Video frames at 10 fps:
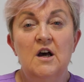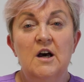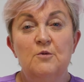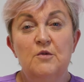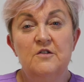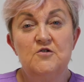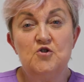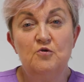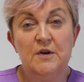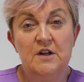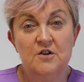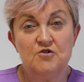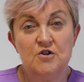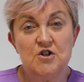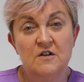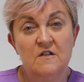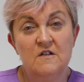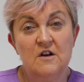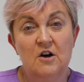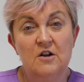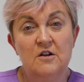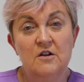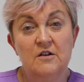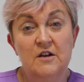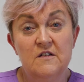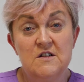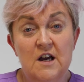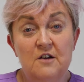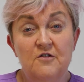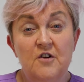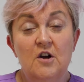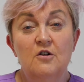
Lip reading: And we have 2 paediatricians on the staff